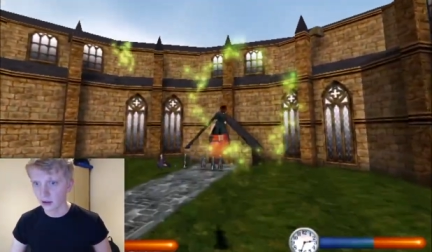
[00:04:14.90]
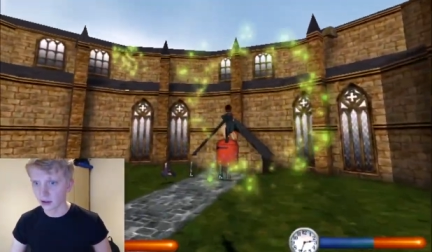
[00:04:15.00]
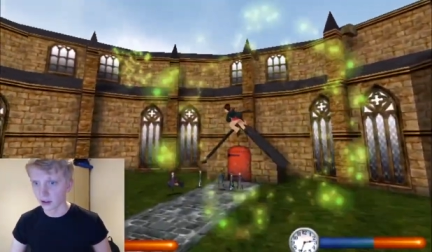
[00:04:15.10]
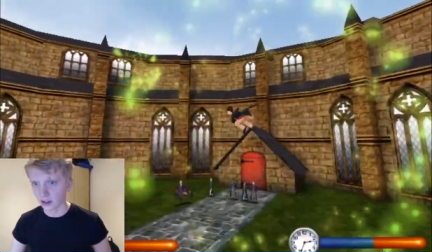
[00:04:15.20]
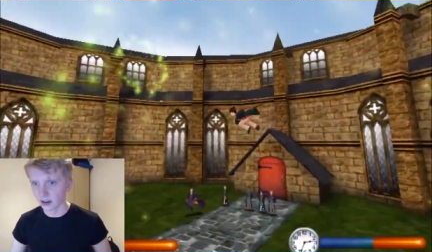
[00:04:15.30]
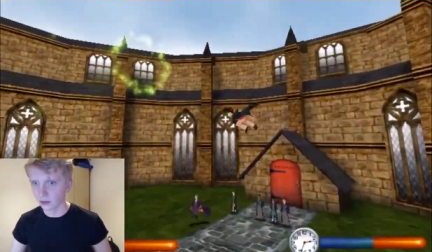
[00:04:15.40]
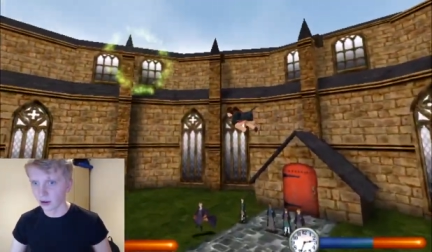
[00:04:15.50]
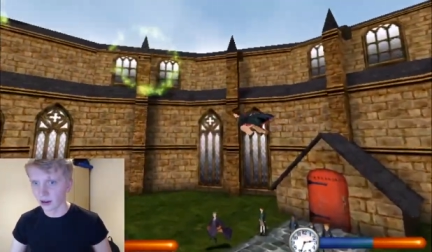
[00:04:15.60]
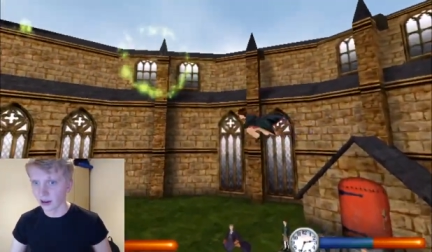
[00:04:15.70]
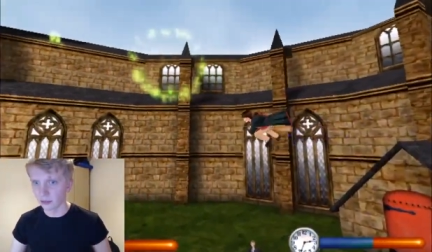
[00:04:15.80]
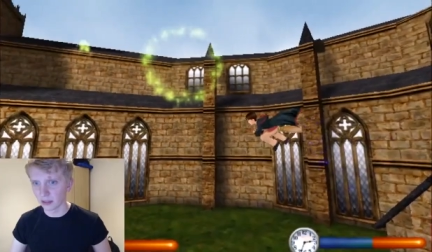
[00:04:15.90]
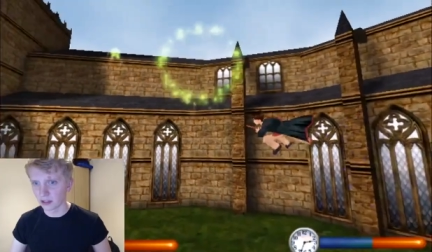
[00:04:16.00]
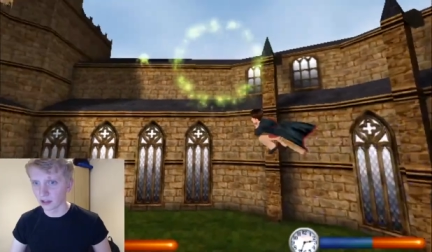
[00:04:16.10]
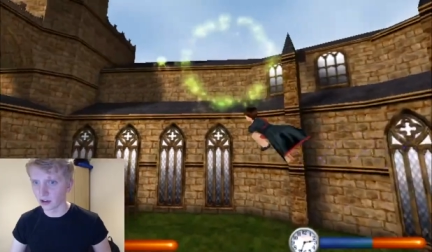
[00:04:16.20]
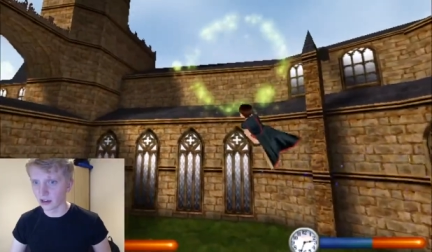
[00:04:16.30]
Okay, I, well, I never made
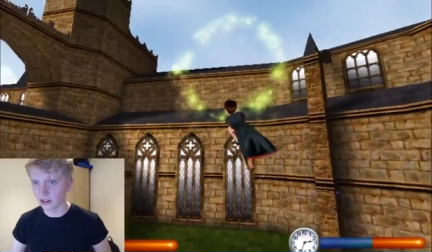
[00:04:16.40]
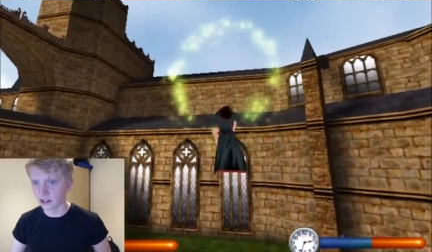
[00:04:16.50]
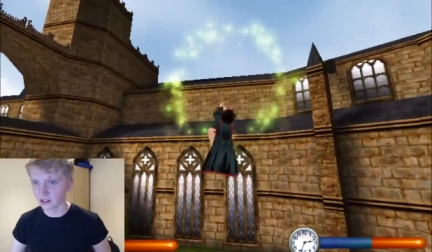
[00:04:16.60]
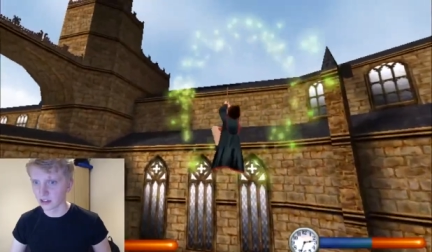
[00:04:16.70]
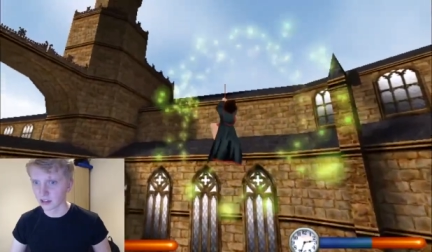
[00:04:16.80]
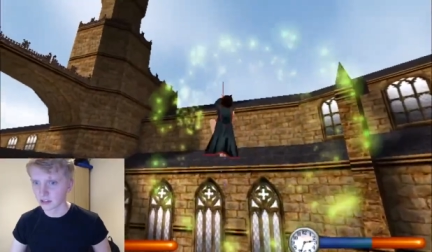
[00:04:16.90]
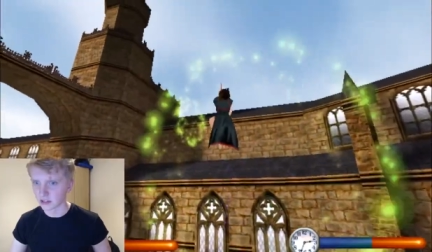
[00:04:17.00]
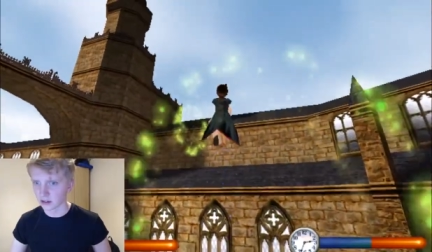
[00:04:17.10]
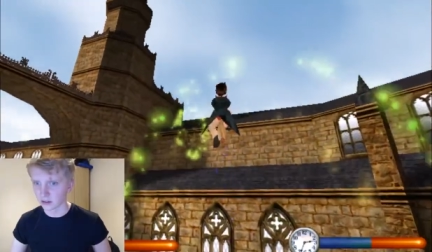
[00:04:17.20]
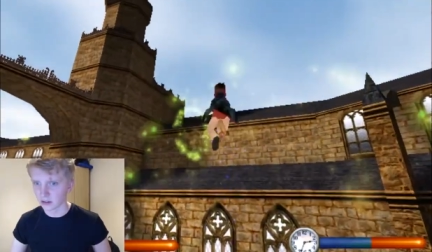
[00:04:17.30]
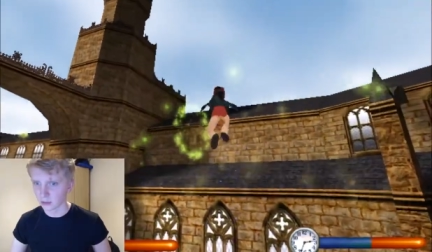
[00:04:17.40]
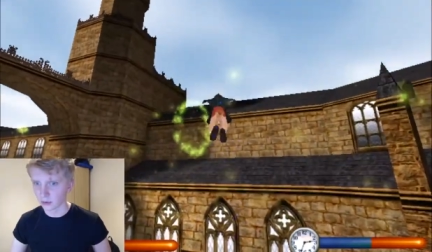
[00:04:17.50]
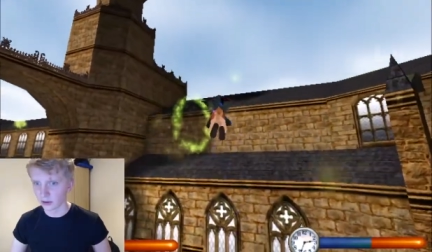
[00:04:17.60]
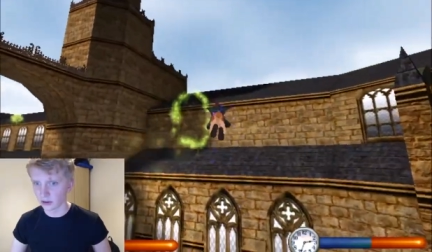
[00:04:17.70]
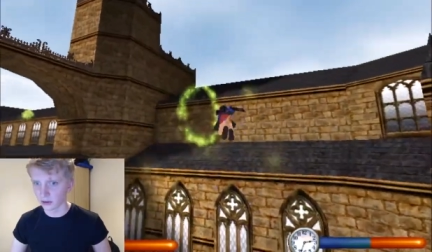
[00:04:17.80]
the greens as a kid, so I'm
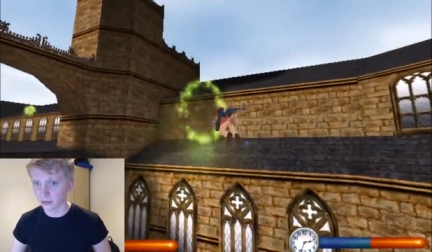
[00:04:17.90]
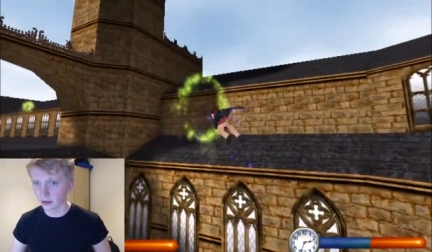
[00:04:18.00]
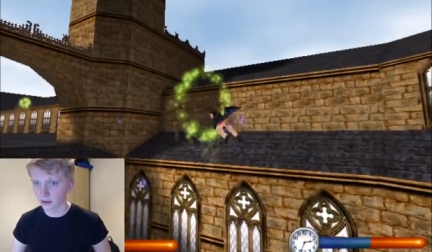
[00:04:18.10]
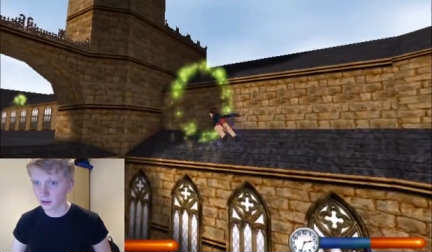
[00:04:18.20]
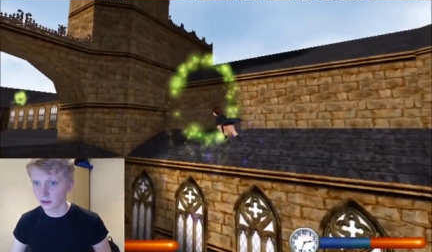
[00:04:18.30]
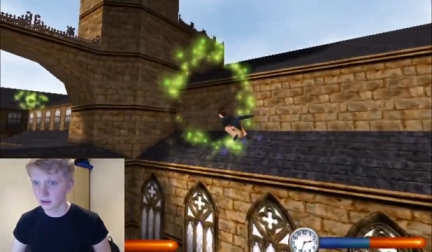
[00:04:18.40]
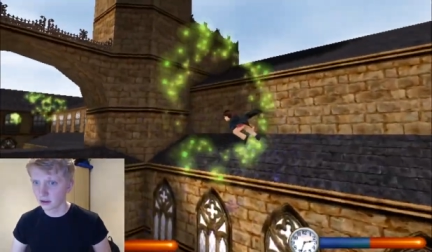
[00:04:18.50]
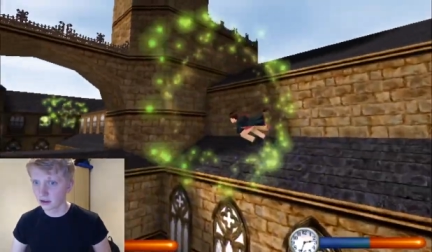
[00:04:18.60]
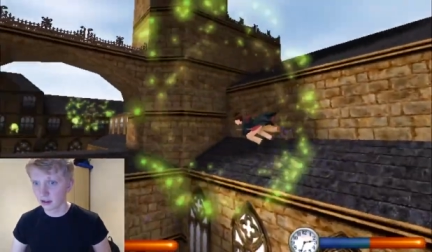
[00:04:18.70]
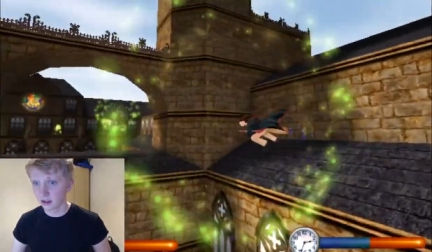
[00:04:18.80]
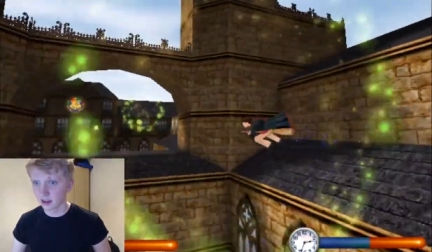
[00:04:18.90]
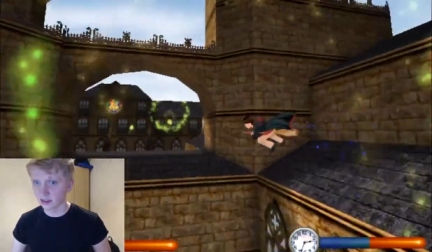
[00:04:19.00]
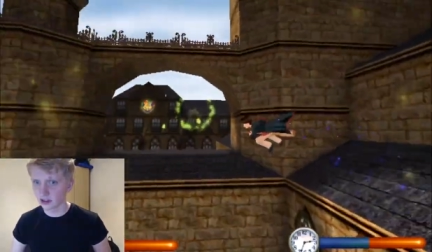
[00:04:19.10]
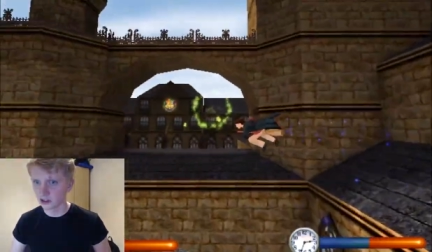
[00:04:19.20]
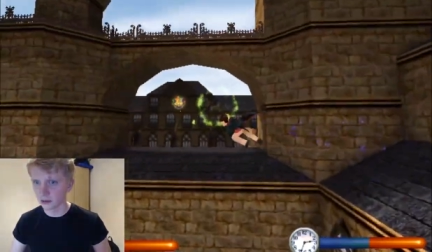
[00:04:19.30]
already doing better. I
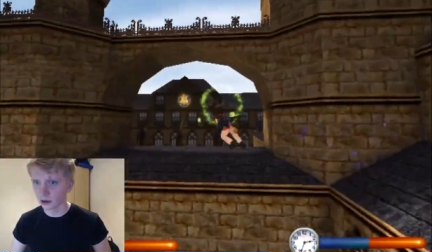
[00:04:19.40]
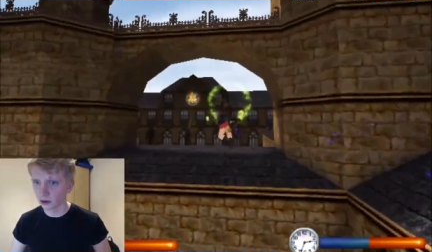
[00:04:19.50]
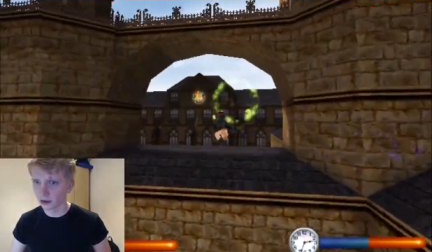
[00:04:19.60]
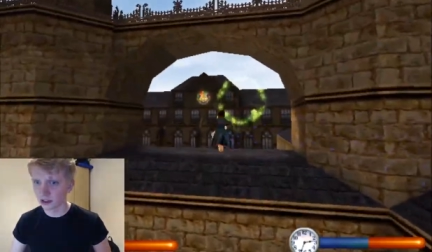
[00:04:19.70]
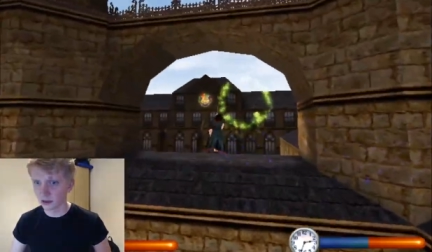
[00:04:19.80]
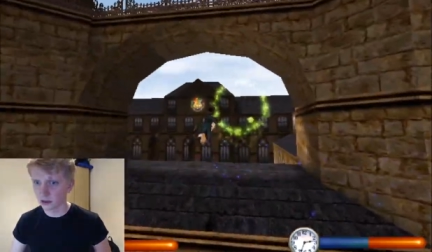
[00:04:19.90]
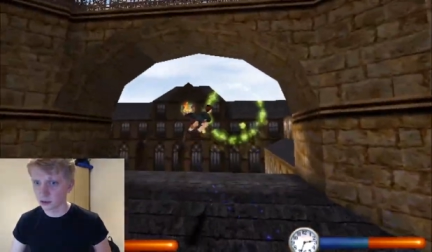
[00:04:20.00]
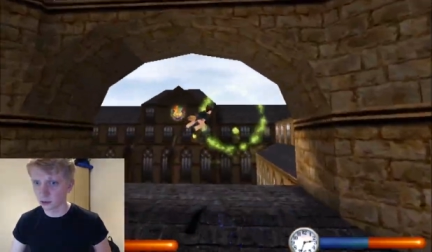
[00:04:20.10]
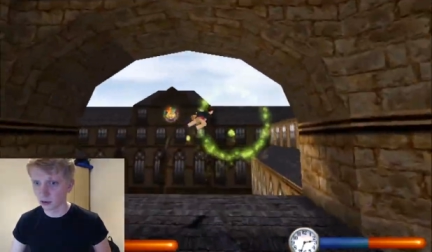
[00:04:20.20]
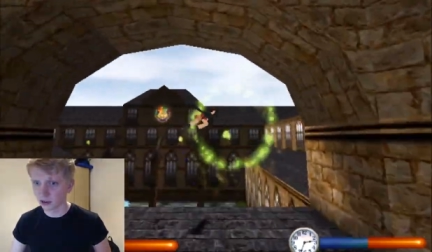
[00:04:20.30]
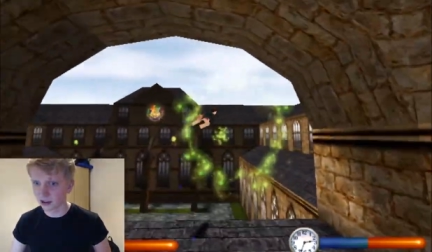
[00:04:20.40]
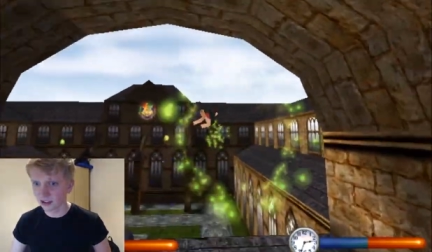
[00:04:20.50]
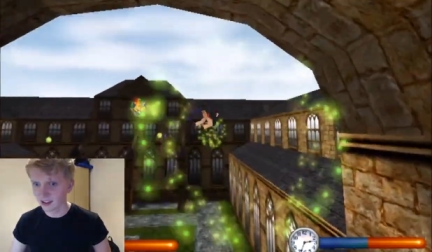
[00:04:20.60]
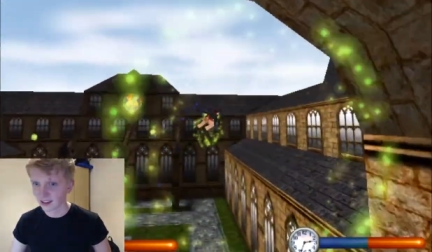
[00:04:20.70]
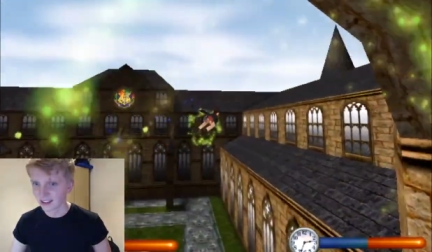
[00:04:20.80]
think I just spent all my time exploring.
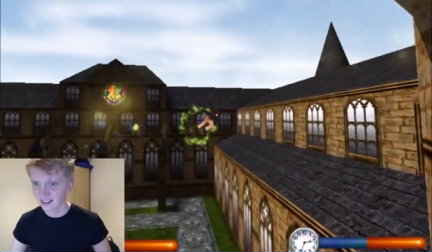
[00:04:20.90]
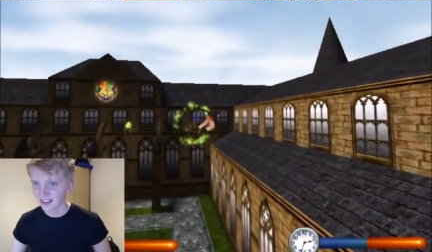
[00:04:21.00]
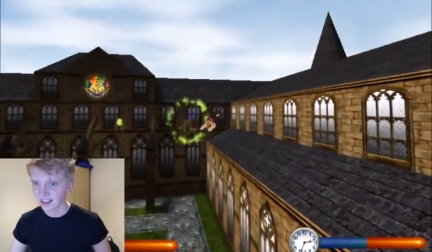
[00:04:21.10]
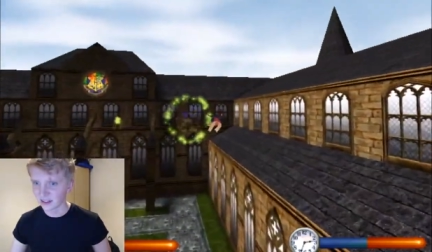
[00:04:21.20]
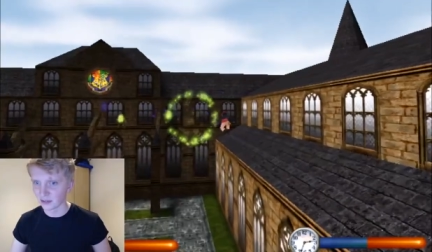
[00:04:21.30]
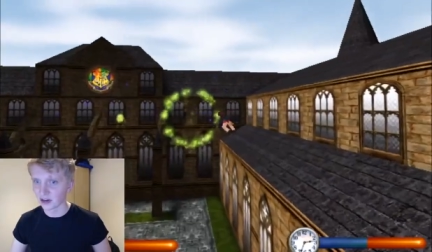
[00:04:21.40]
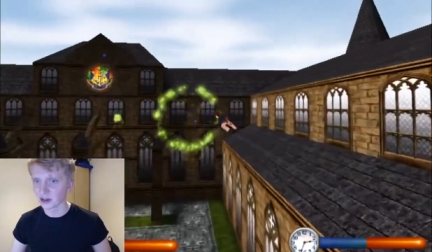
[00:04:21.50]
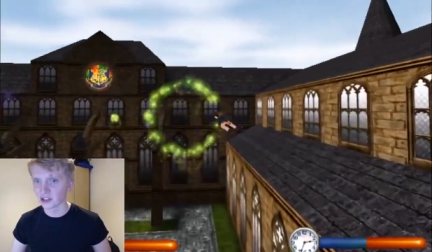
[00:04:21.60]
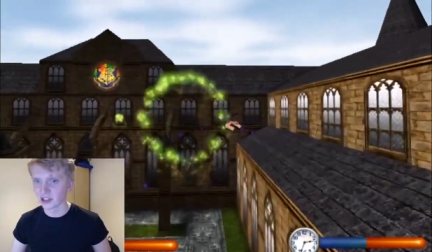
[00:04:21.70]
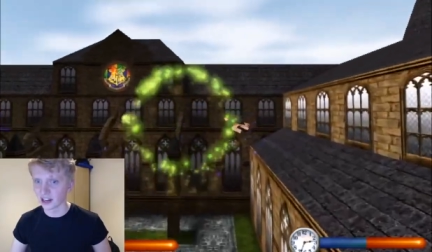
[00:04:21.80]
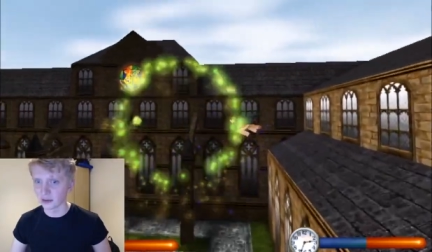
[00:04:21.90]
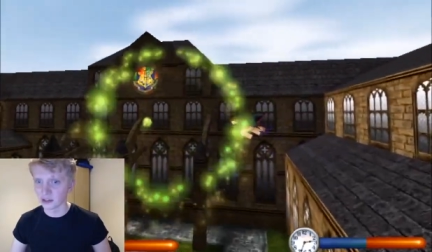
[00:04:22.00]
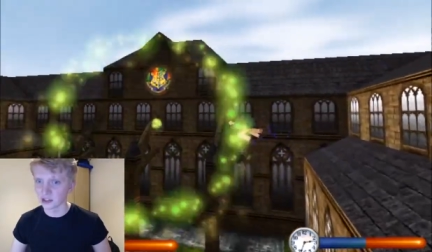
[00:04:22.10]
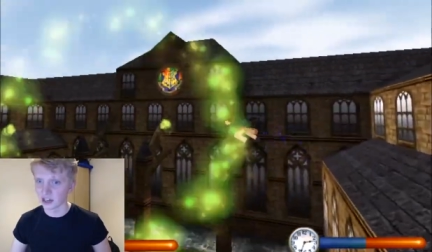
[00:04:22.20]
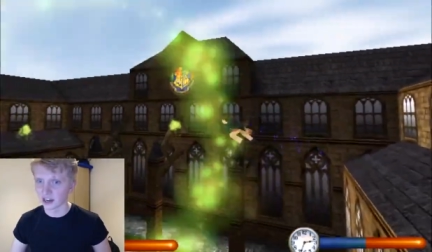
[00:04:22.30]
I didn't really understand it was
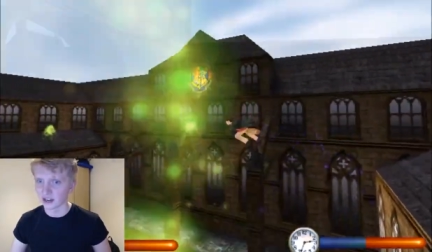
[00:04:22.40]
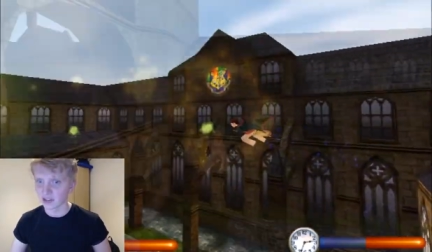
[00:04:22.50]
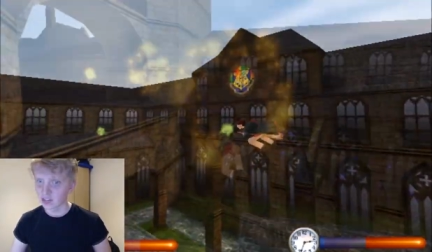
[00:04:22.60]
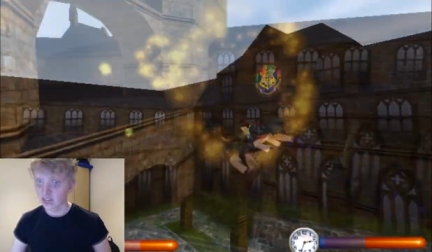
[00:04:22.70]
a challenge.